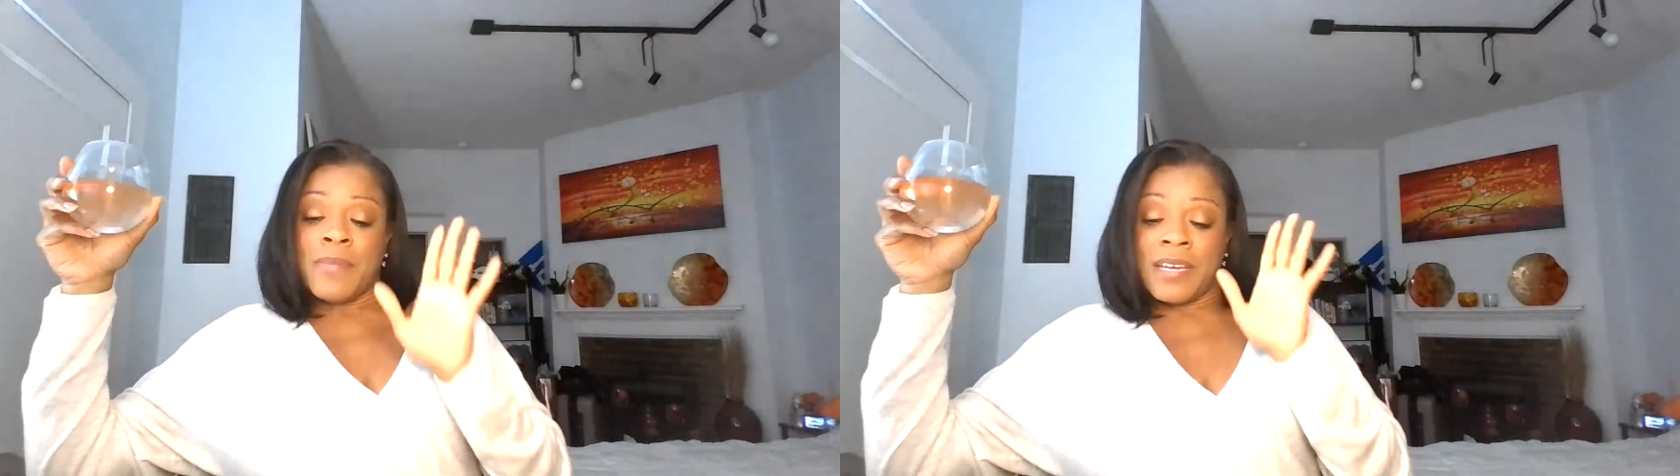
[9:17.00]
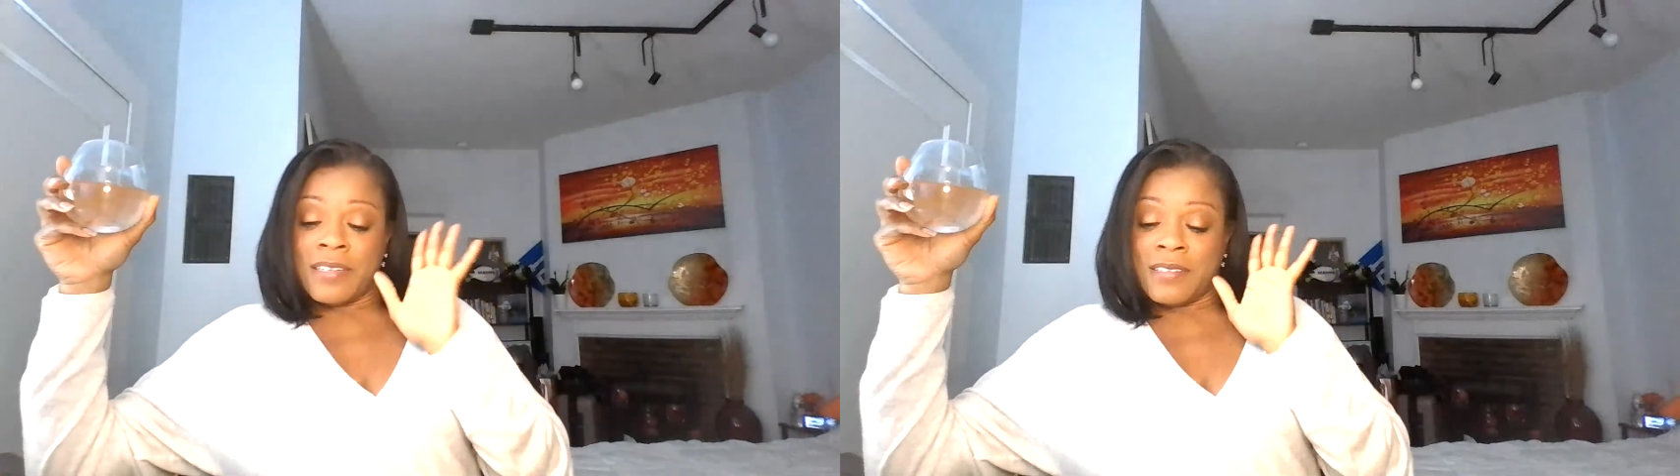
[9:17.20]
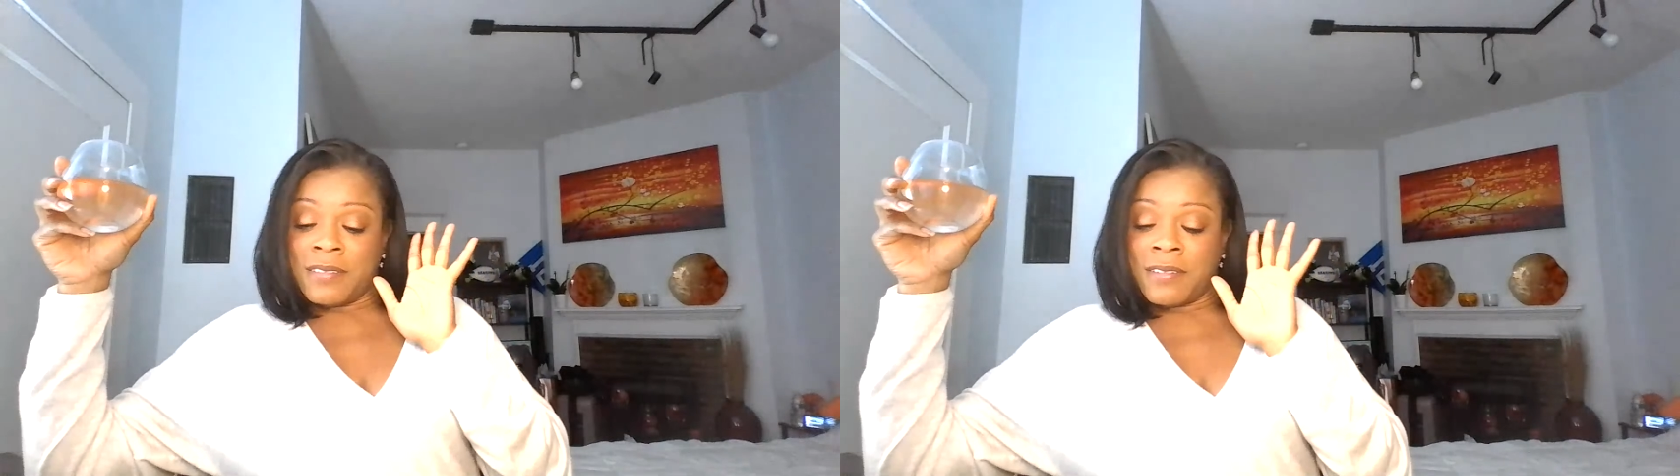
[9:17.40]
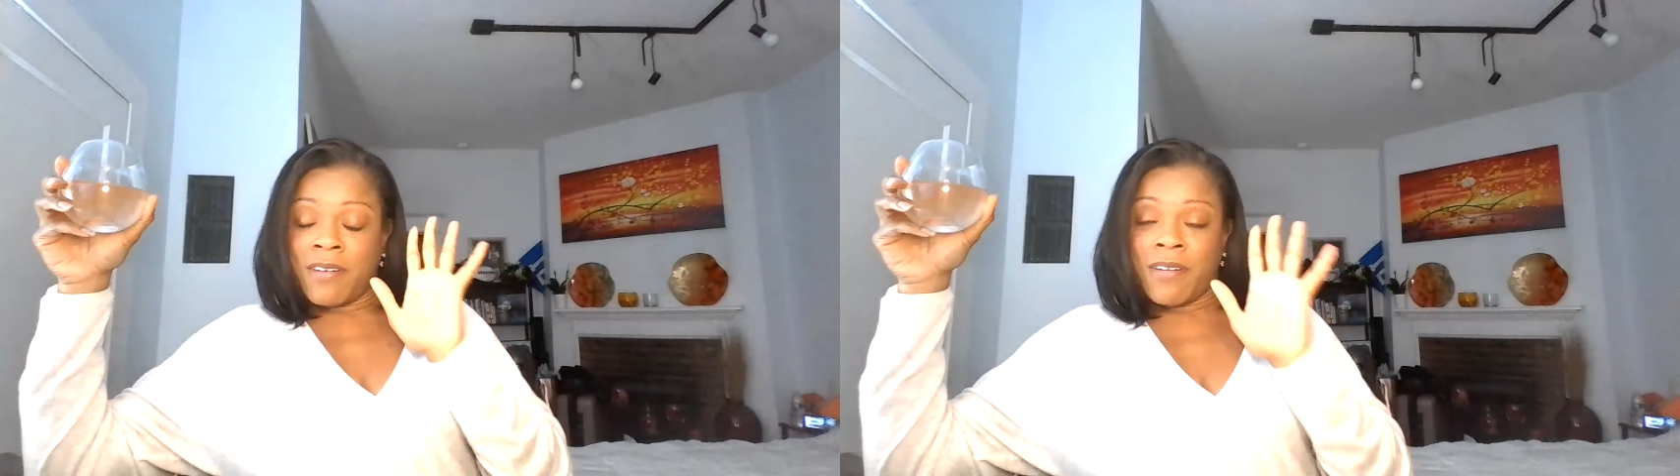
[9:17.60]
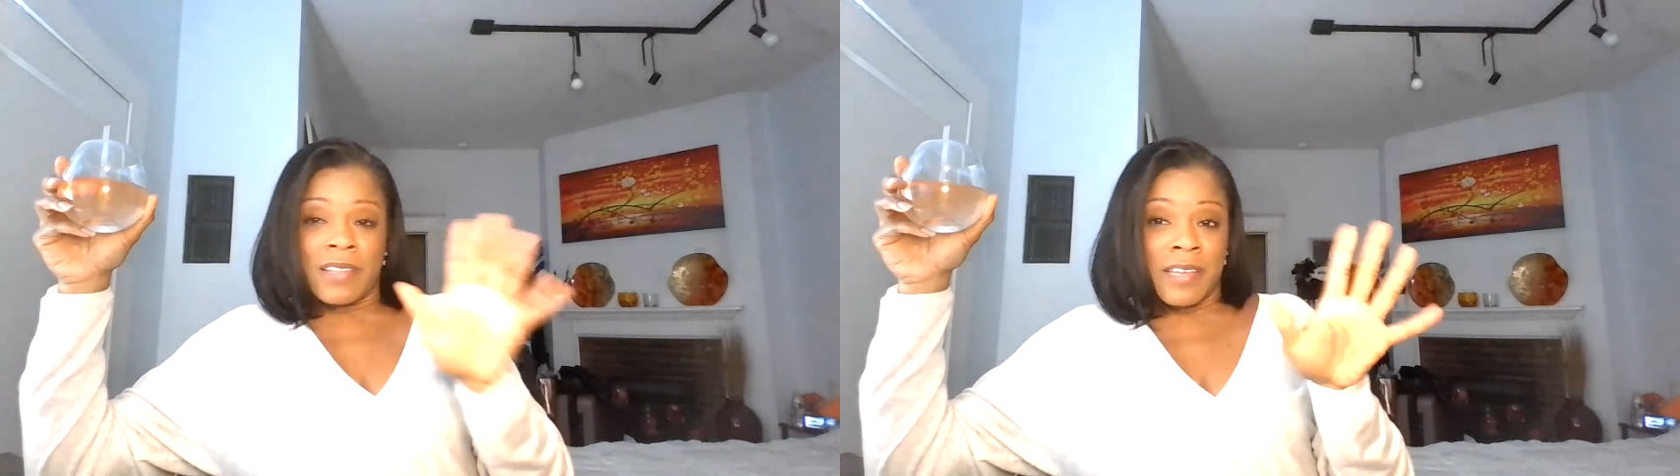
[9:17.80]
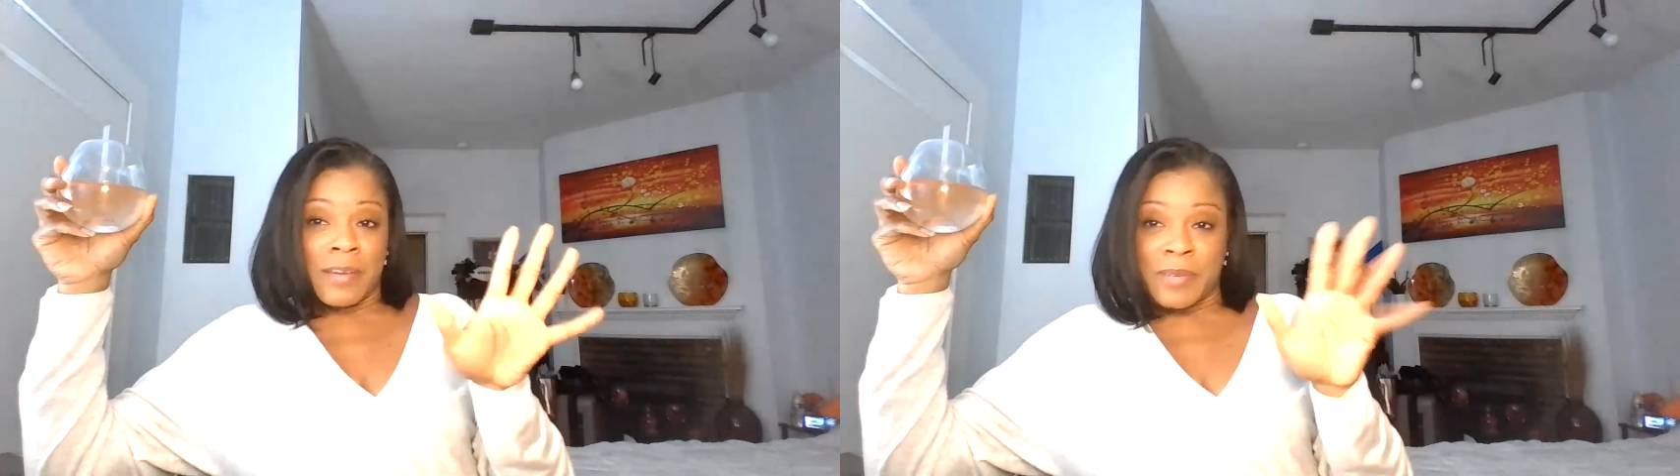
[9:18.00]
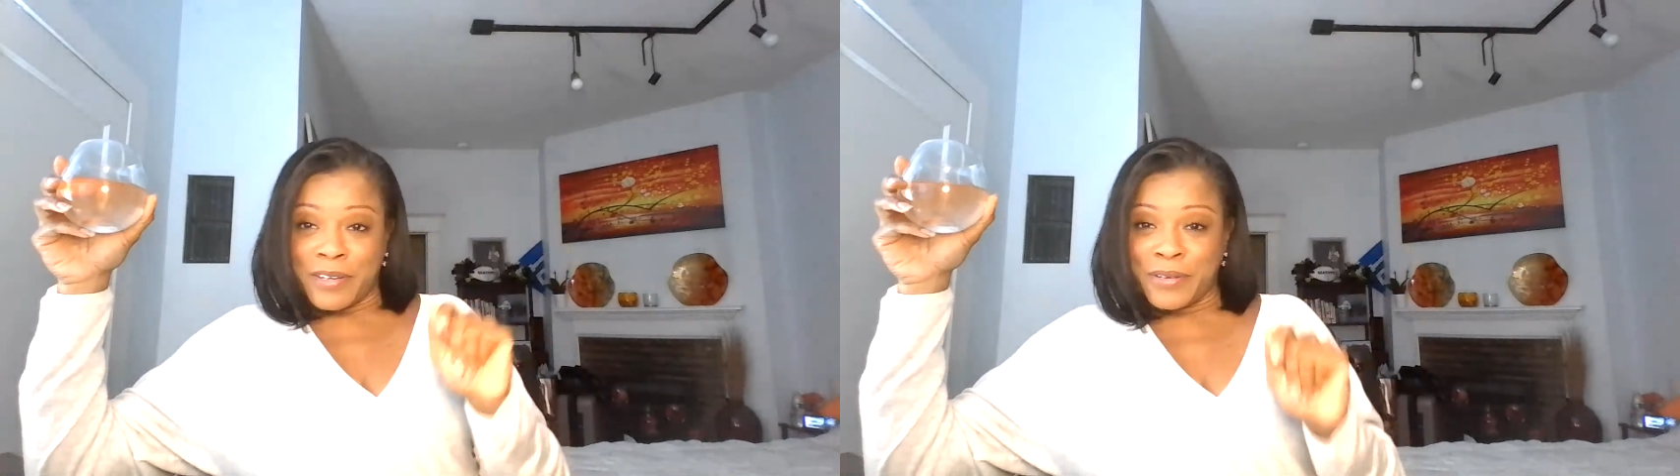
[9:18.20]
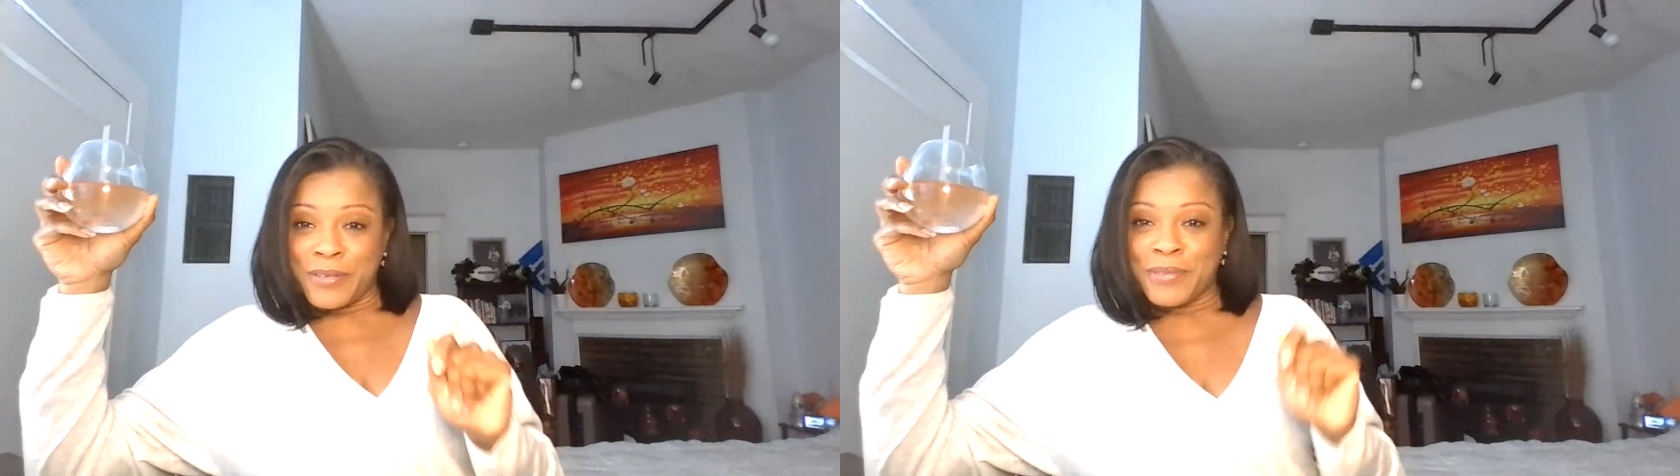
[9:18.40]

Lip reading: But only thing I'm going to go